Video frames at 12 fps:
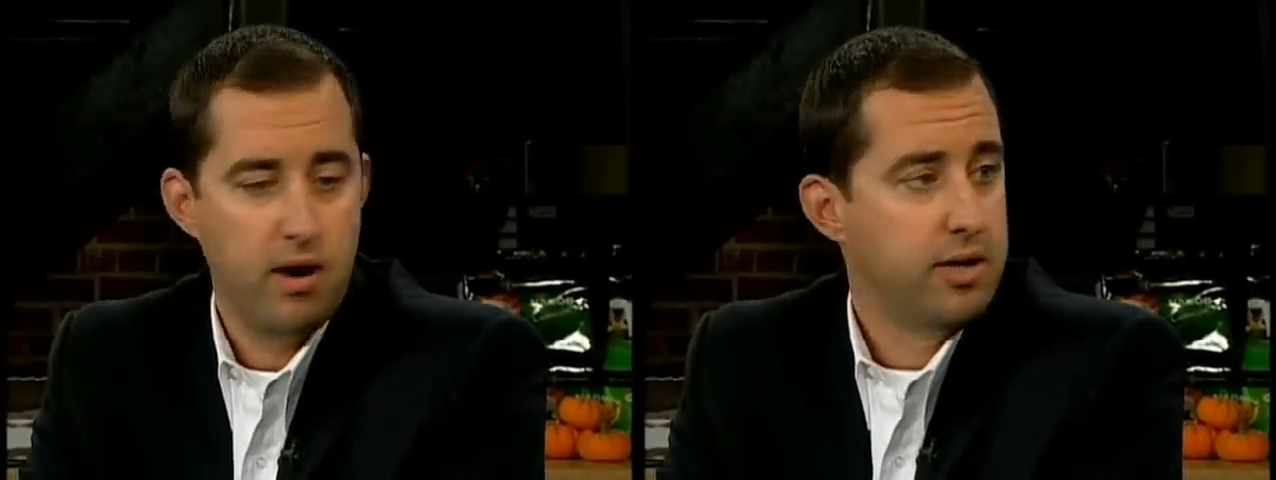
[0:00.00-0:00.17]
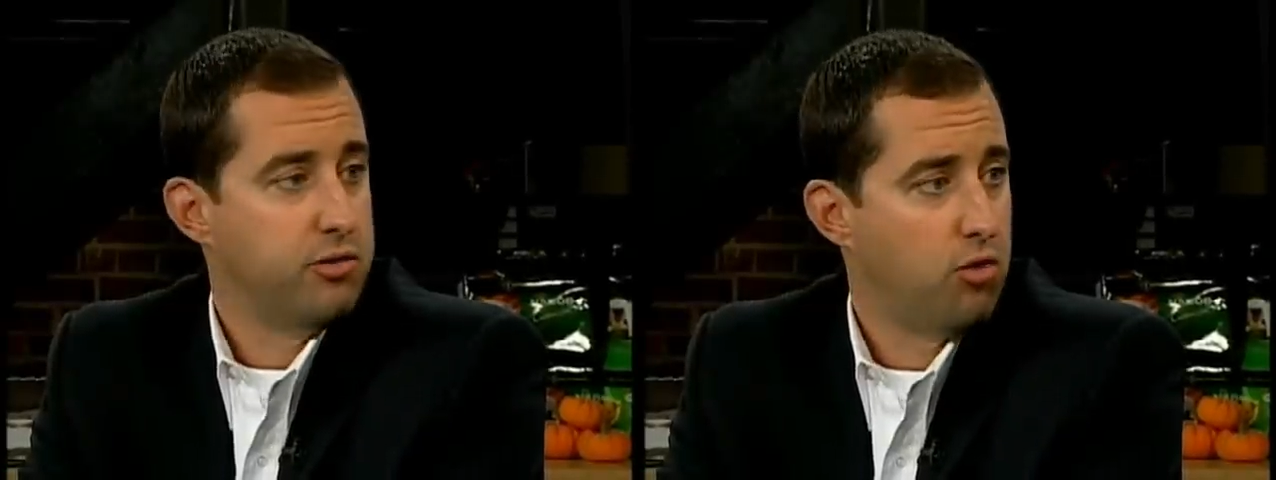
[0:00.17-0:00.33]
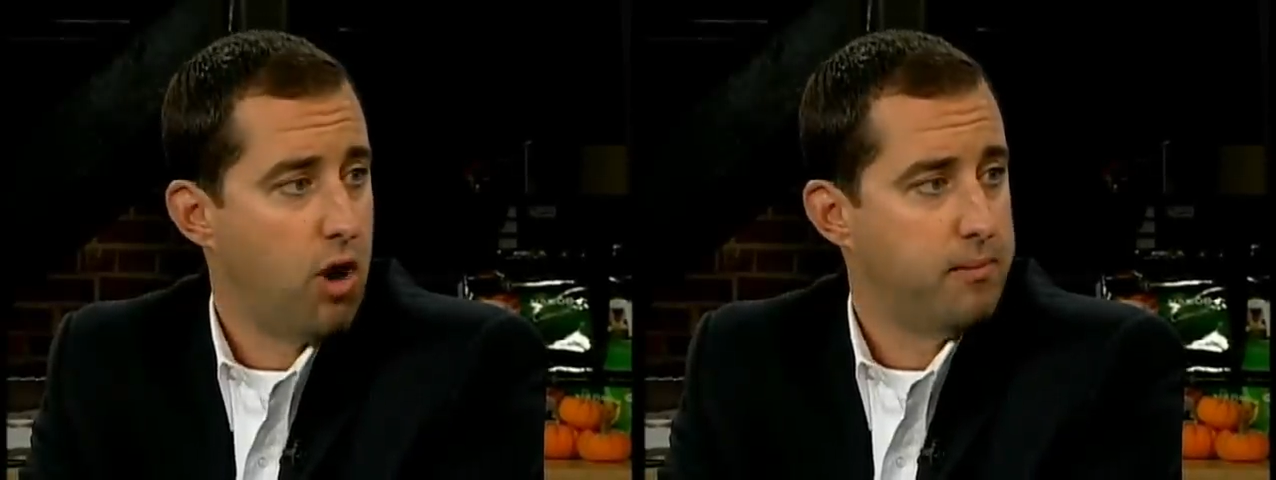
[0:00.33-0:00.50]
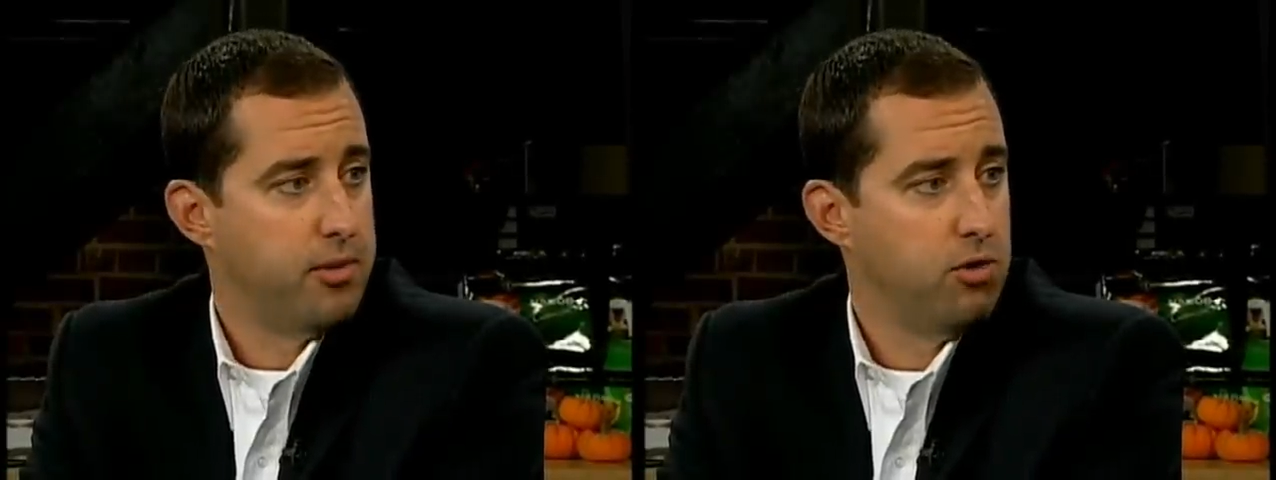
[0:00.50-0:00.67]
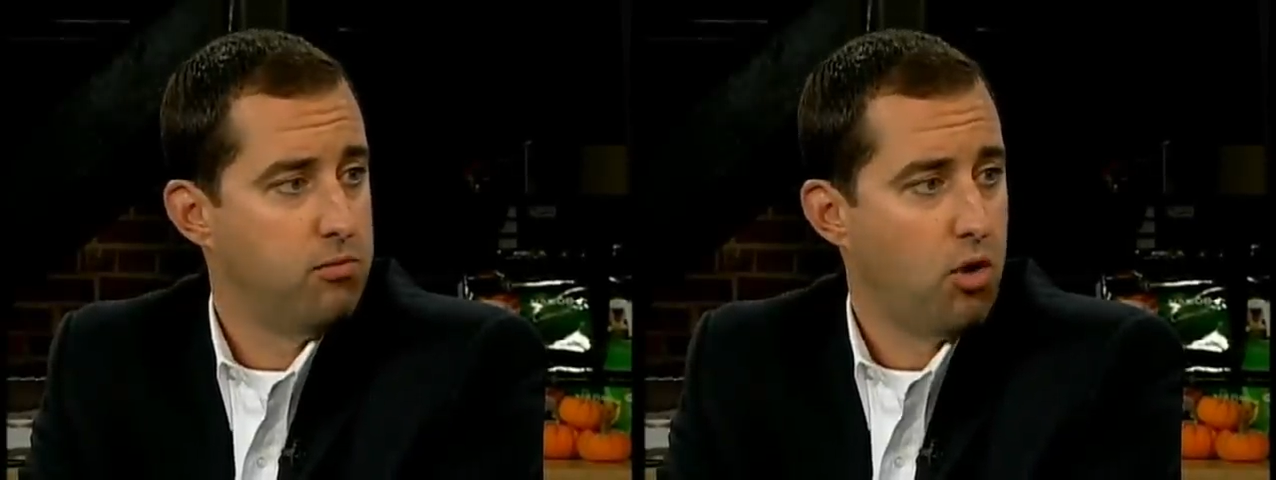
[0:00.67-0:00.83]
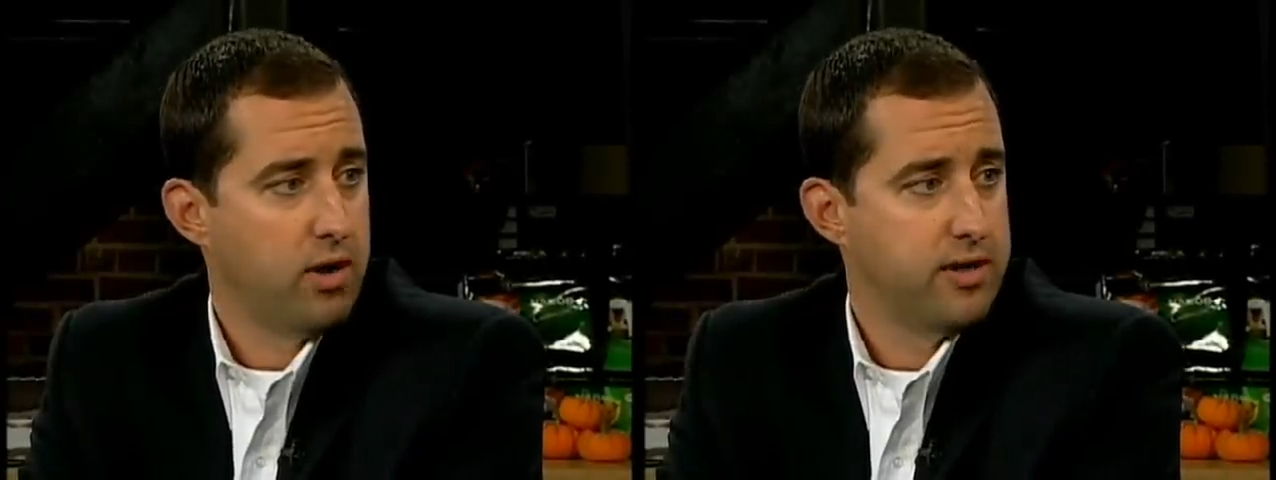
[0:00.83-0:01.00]
You draw up a new
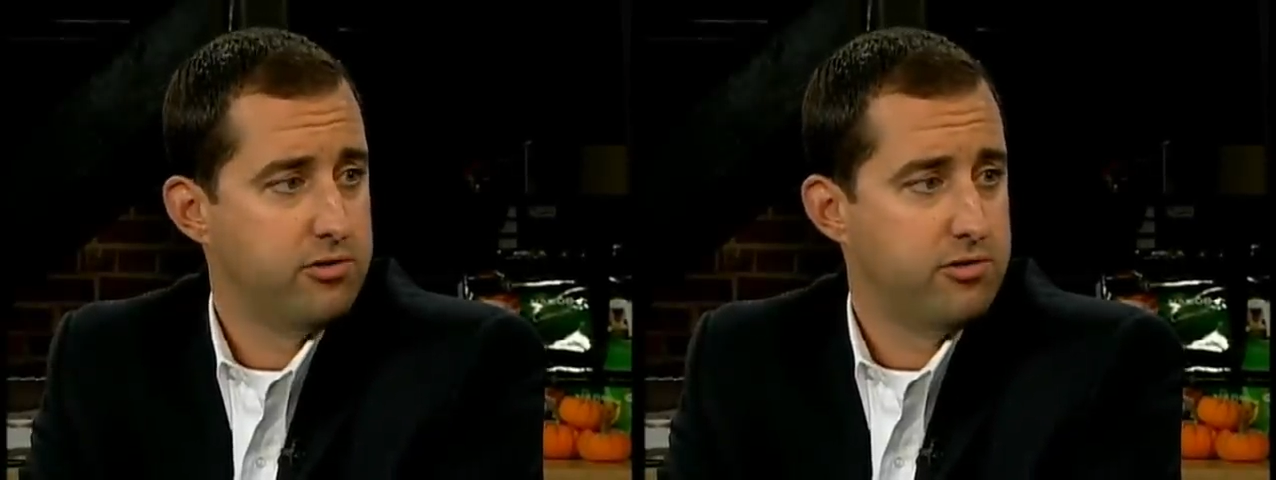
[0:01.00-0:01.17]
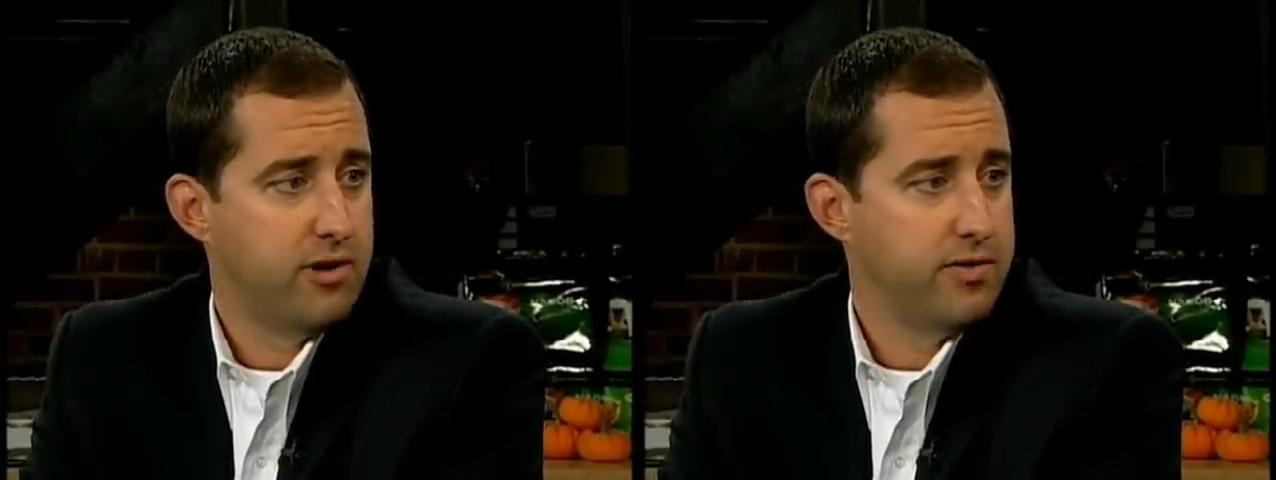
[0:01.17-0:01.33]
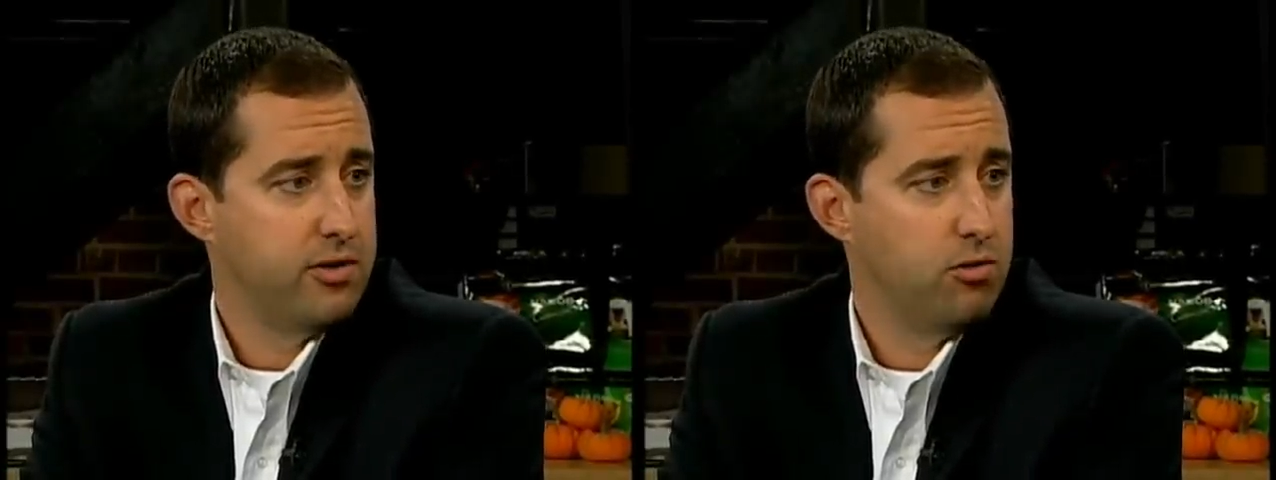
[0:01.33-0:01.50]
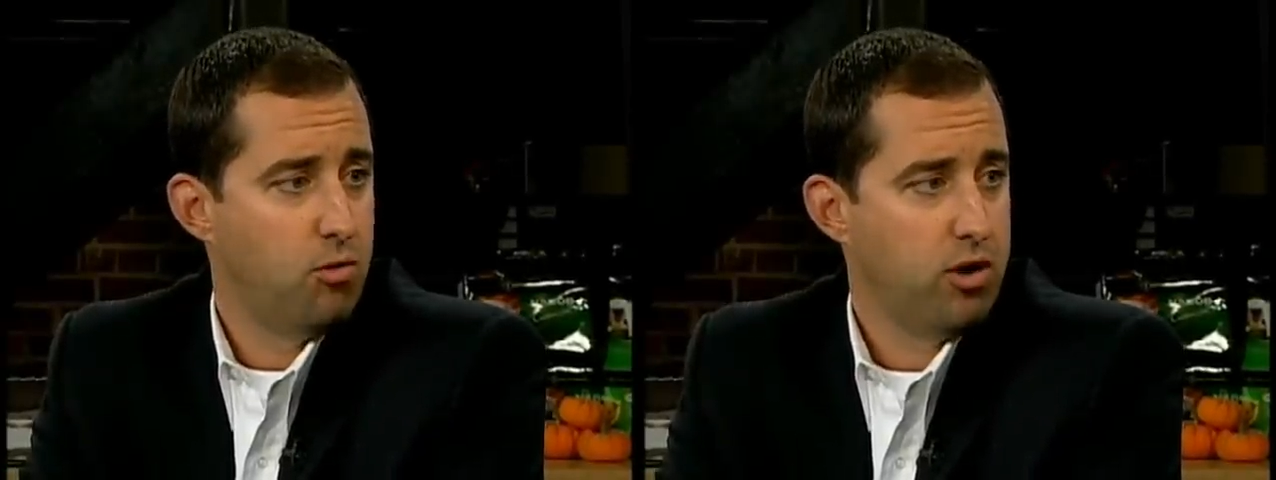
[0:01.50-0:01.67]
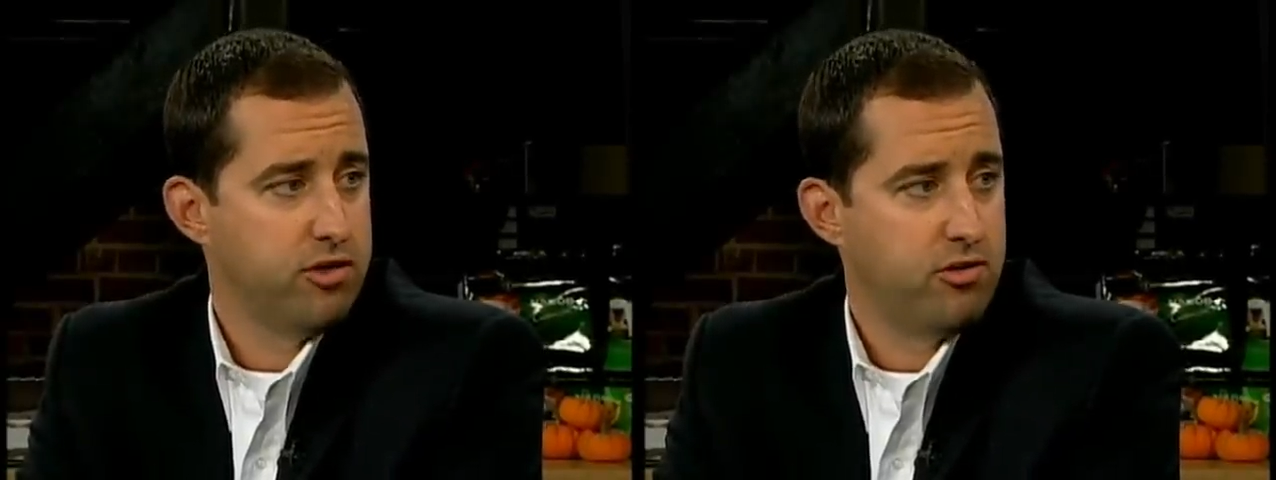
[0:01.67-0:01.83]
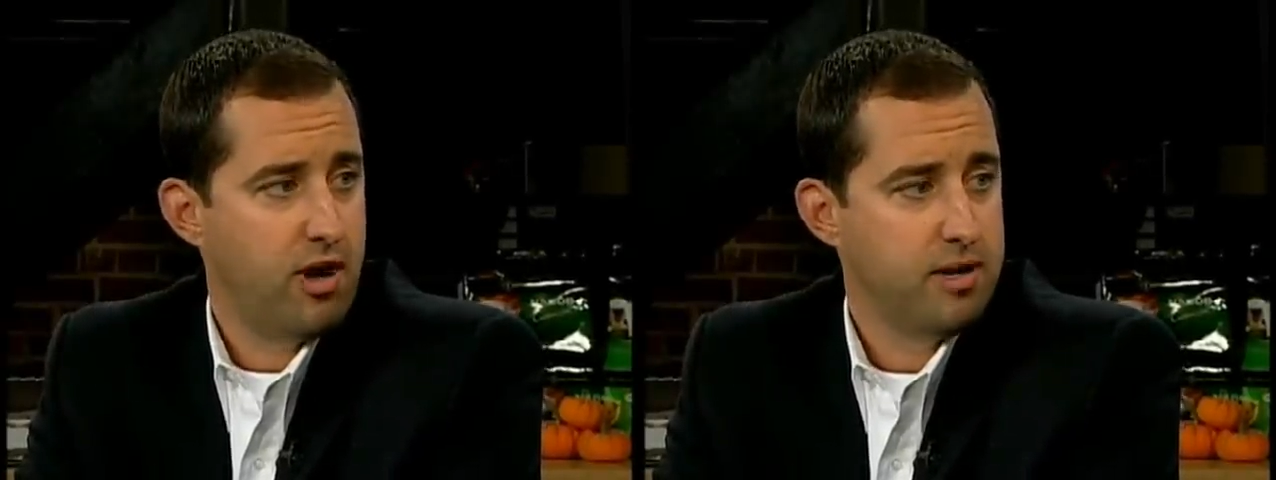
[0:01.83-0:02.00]
mortgage, sign the new
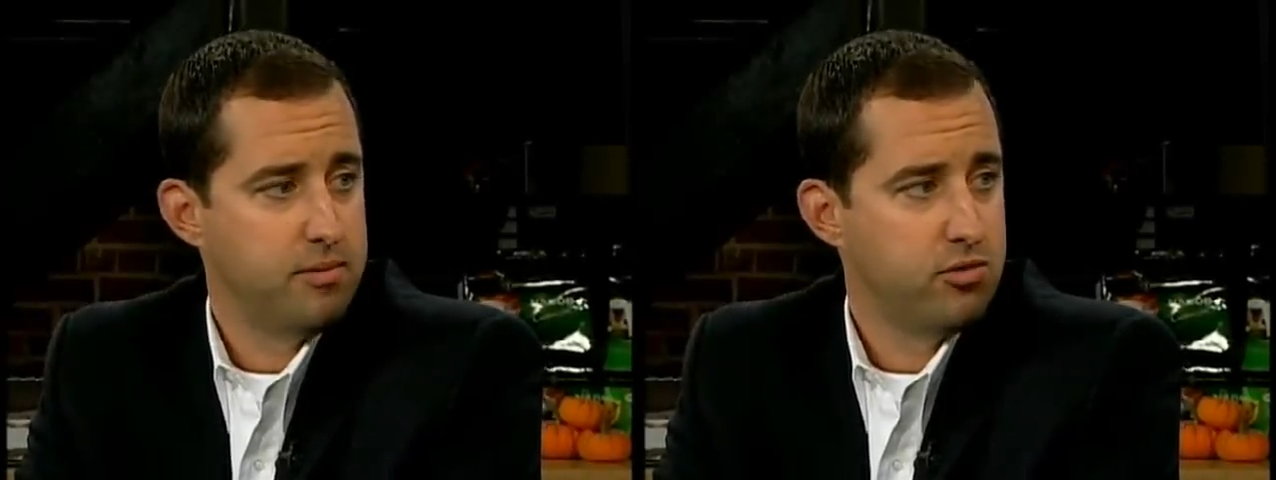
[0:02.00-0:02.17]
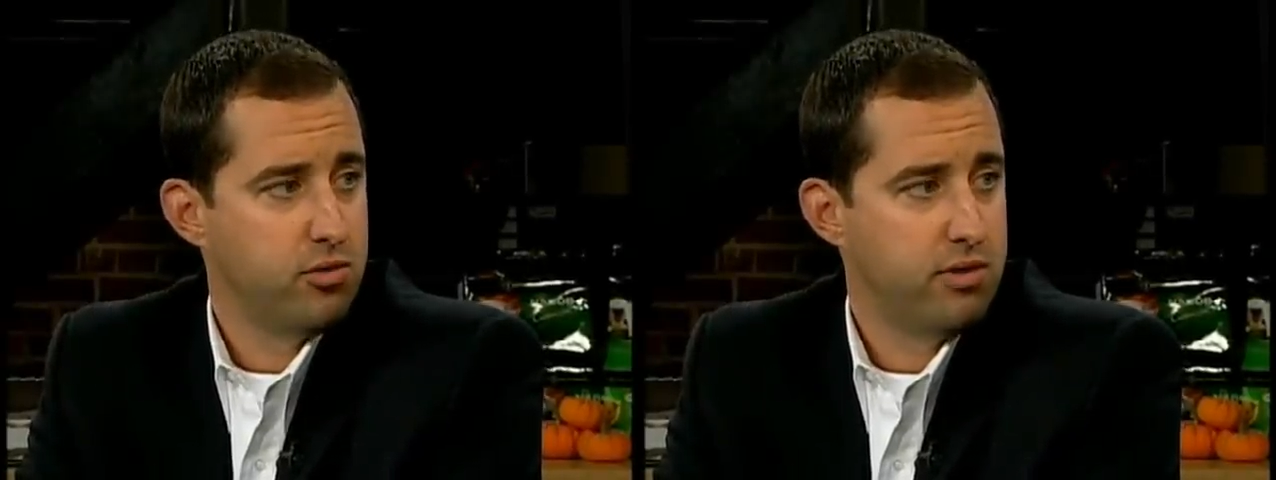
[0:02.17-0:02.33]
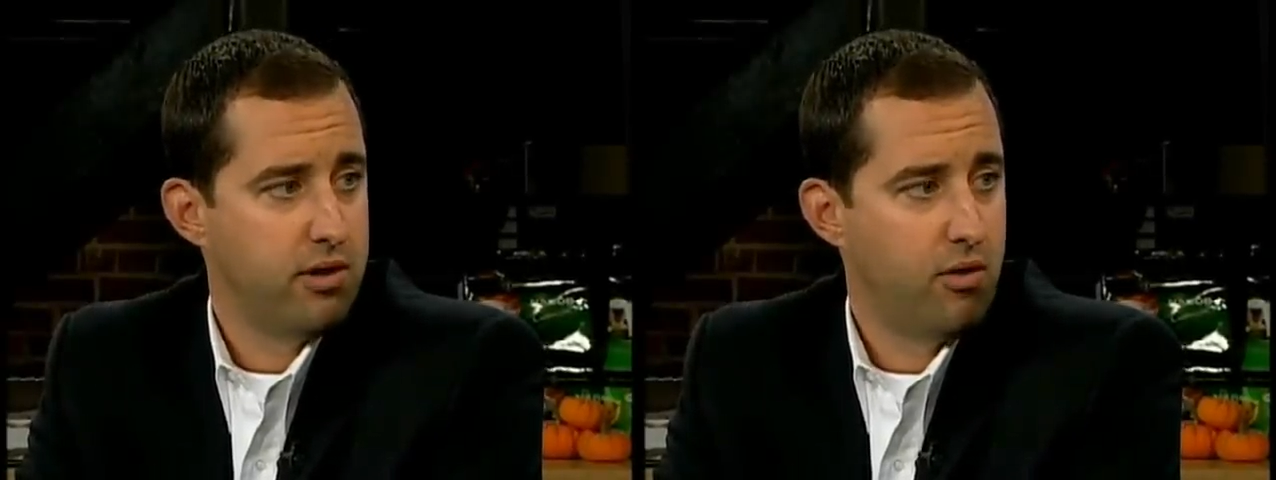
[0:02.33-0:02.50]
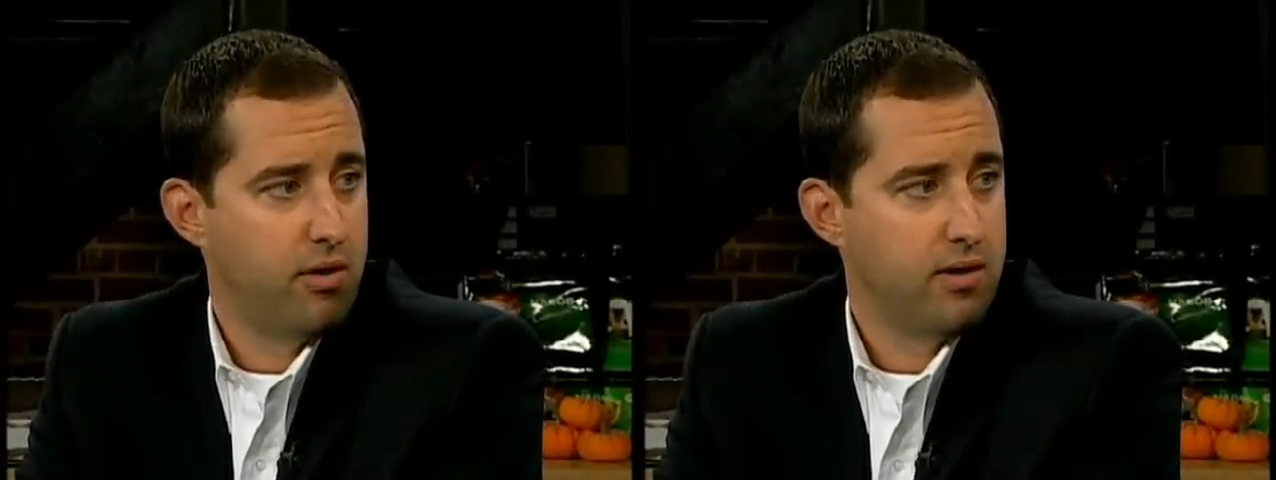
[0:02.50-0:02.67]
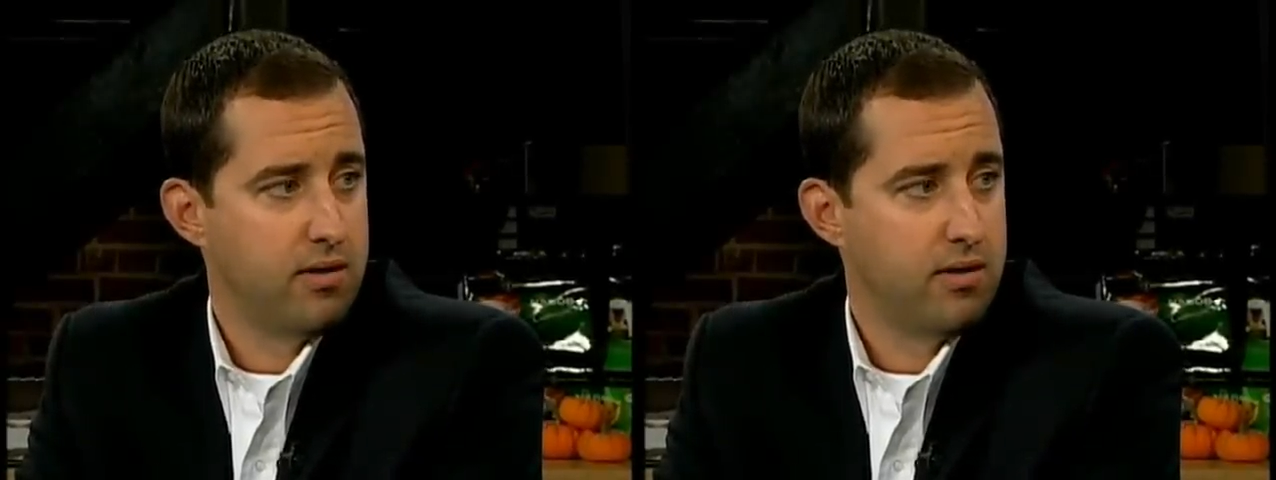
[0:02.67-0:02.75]
mortgage documents with a lawyer,